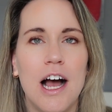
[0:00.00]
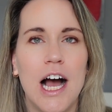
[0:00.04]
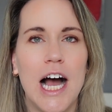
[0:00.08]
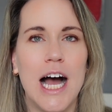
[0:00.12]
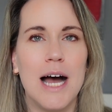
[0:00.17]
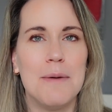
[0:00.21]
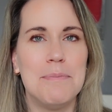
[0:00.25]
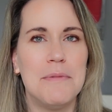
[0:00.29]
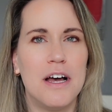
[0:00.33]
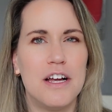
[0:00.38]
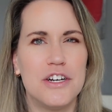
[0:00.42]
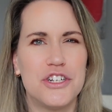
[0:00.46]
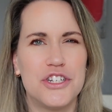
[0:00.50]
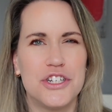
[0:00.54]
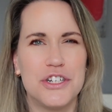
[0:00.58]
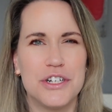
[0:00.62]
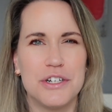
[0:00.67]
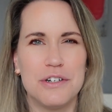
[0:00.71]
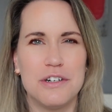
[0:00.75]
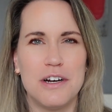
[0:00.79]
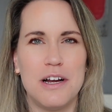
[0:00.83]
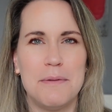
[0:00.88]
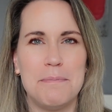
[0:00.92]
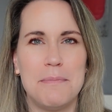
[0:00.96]
I'm not
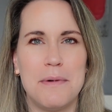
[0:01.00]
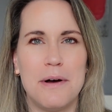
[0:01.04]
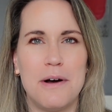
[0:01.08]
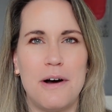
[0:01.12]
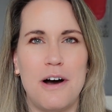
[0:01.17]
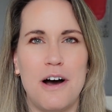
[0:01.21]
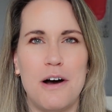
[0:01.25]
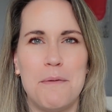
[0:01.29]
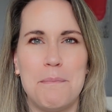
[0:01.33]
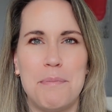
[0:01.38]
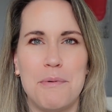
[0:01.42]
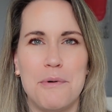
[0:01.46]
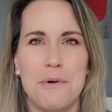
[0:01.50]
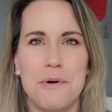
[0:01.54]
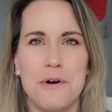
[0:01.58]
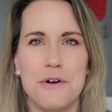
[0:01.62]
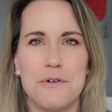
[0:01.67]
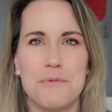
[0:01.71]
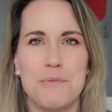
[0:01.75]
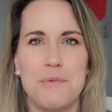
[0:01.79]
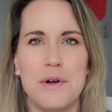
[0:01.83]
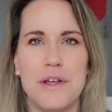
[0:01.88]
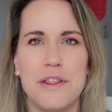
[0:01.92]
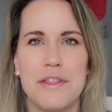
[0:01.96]
sure I'm on
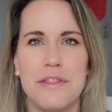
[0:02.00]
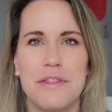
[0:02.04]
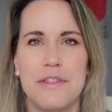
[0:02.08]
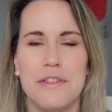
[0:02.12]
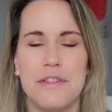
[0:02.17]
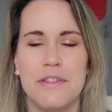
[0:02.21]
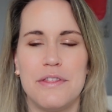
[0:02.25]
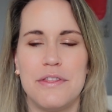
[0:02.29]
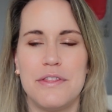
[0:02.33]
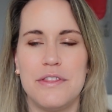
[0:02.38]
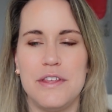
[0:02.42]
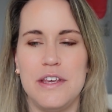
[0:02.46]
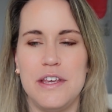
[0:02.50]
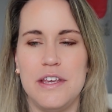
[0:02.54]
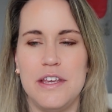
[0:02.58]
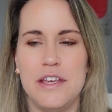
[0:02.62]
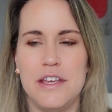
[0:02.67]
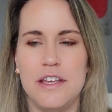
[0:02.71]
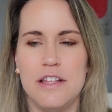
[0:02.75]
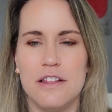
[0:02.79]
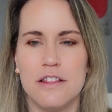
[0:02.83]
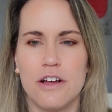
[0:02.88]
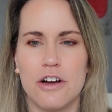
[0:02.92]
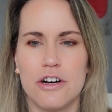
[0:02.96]
board with
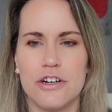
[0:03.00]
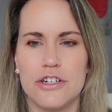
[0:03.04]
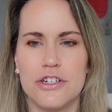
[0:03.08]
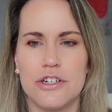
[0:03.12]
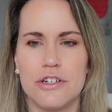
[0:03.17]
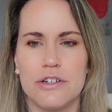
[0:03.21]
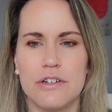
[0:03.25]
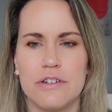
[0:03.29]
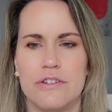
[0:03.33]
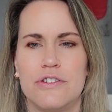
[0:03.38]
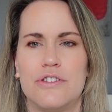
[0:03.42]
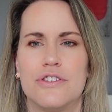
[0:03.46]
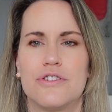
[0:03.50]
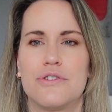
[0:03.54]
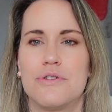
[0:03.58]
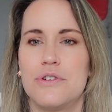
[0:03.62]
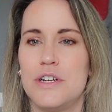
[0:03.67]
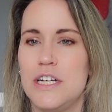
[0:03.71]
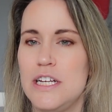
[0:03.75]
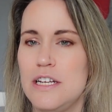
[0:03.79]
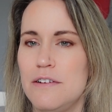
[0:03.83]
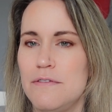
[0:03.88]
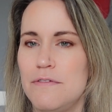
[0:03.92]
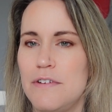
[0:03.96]
the larger
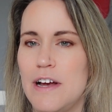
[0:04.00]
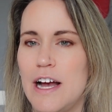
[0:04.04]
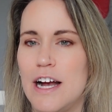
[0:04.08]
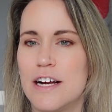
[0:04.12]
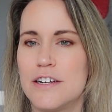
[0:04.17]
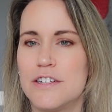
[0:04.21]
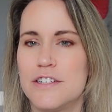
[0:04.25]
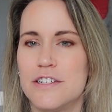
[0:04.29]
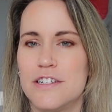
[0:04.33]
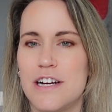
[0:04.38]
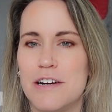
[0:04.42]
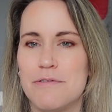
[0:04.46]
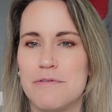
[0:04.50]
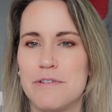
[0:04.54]
screen factor.